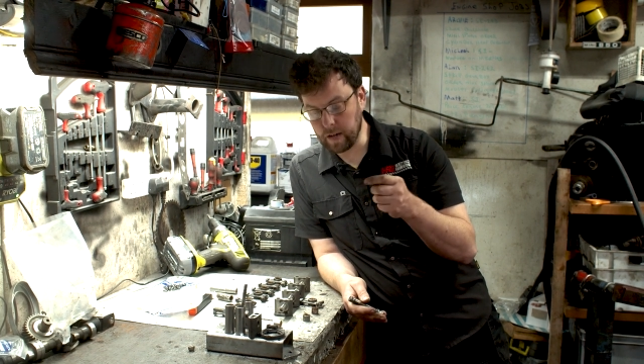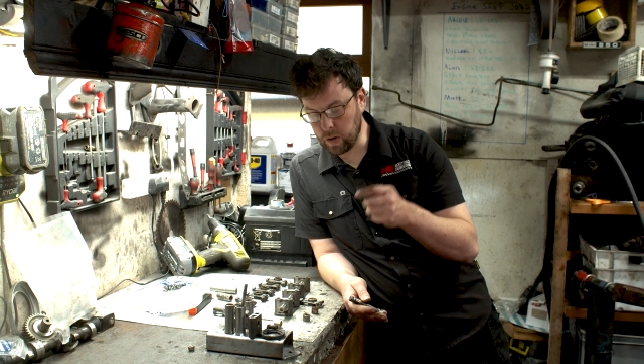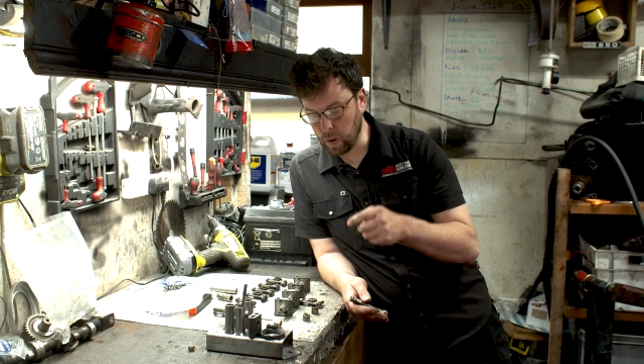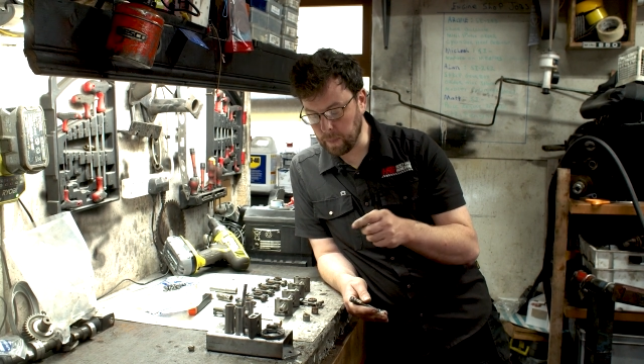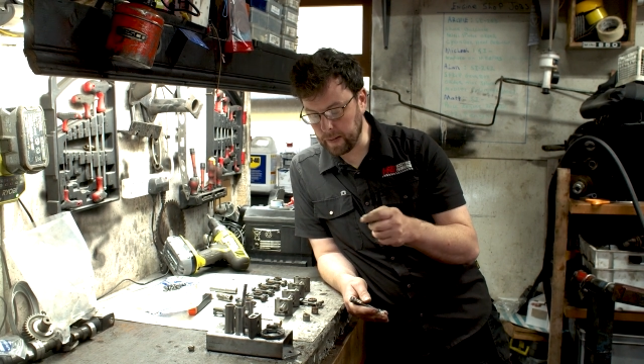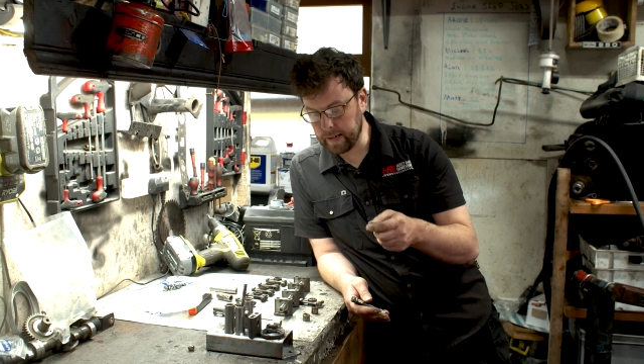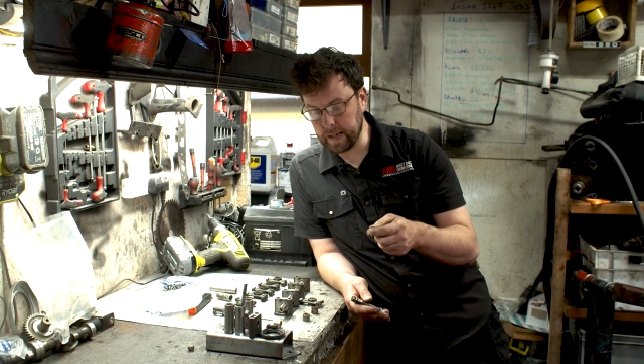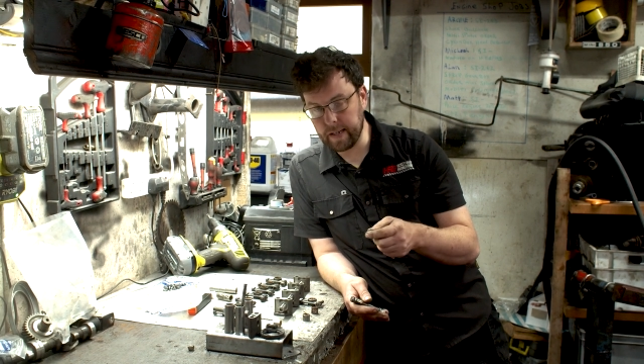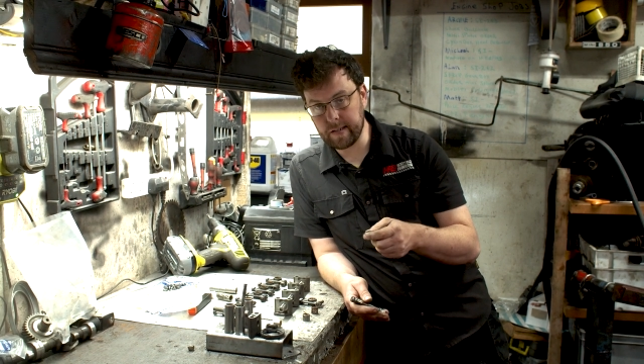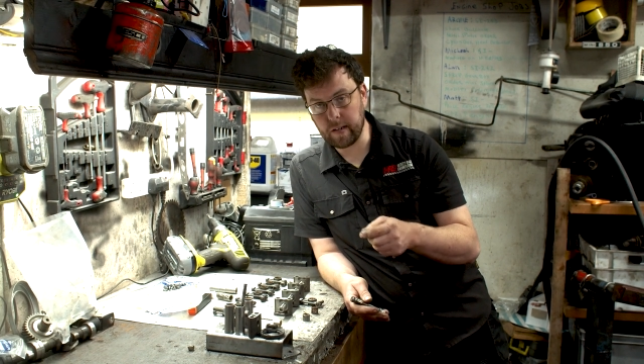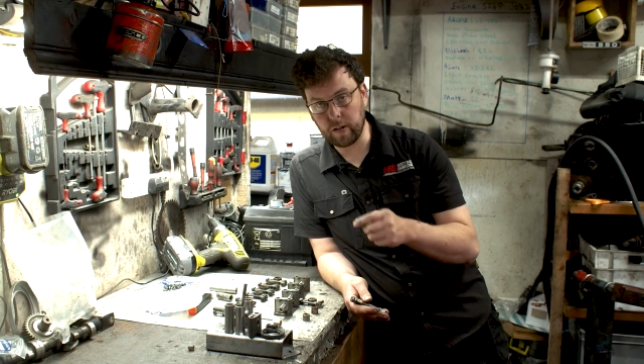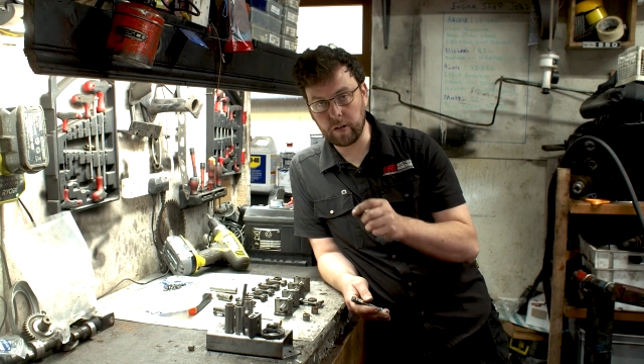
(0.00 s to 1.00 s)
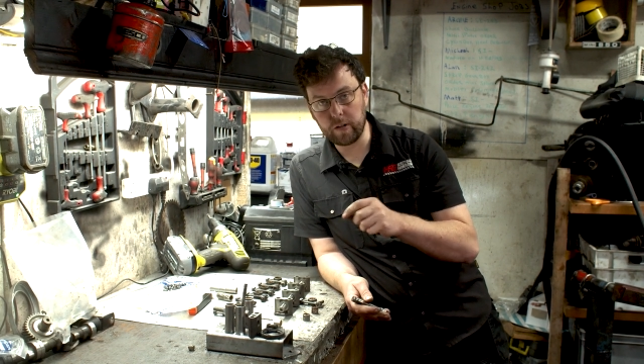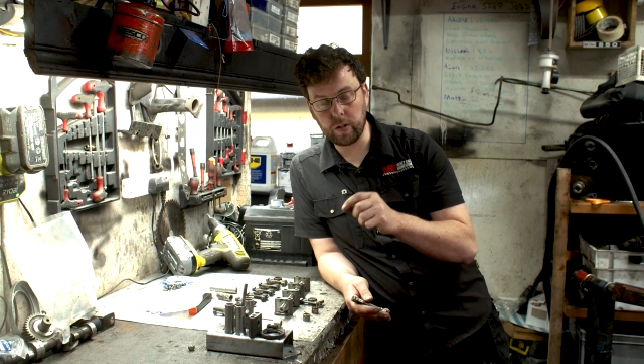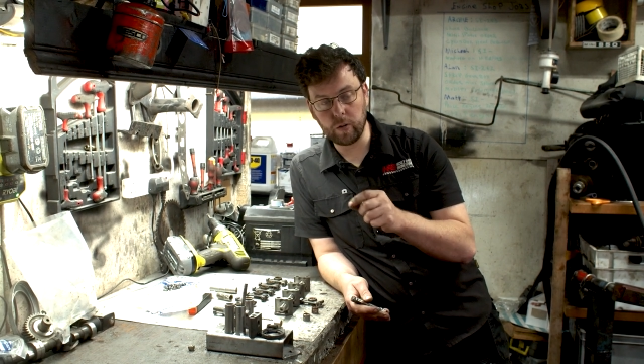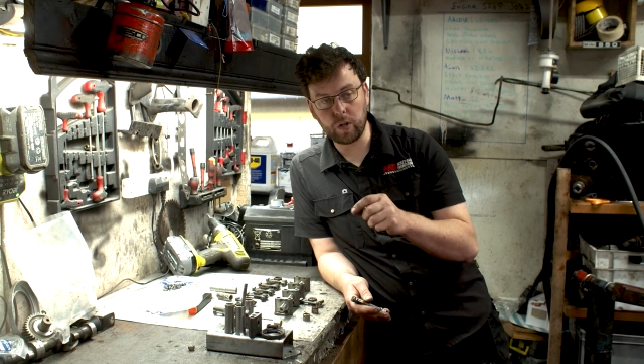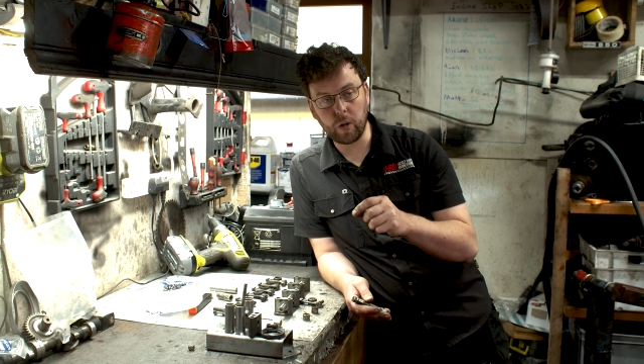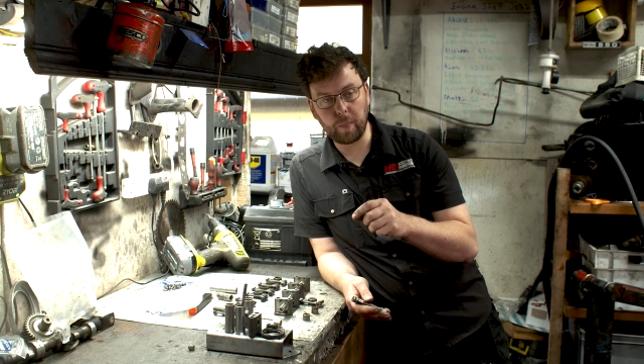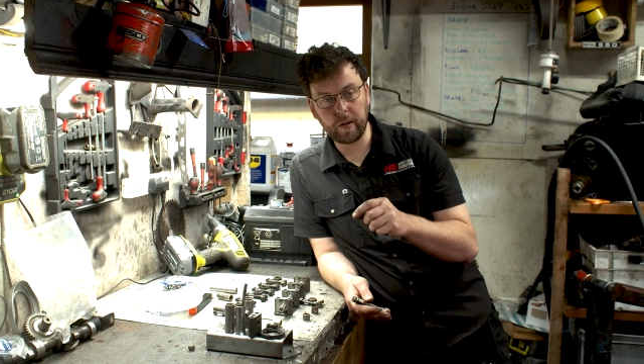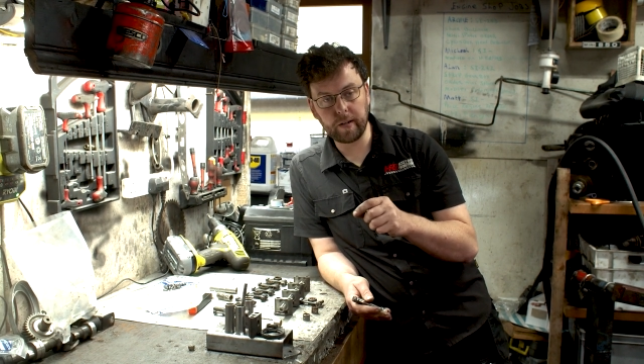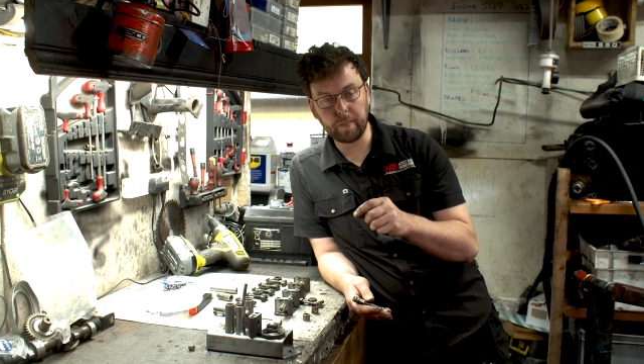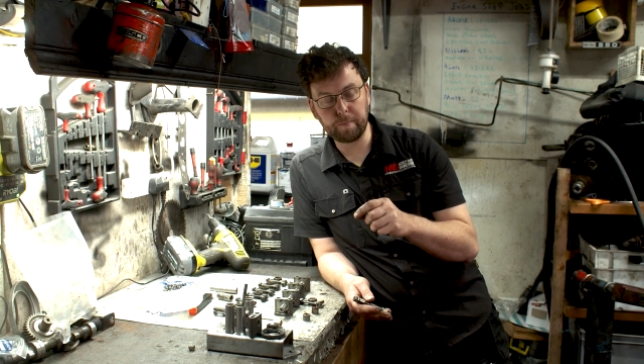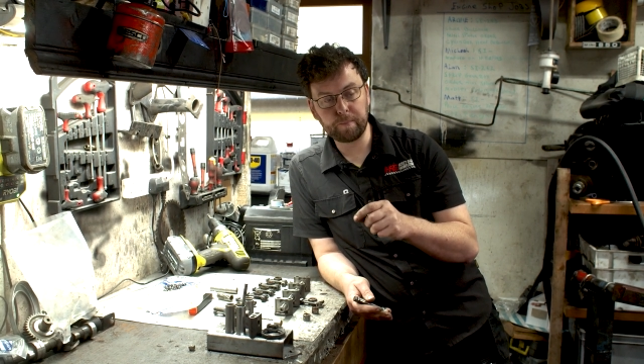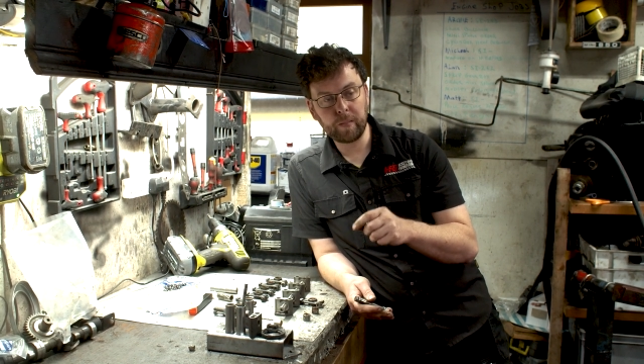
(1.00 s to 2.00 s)
a couple of these. I'm going to do a couple of
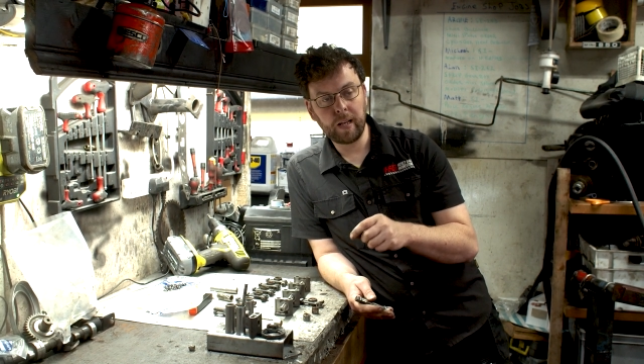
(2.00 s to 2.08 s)
them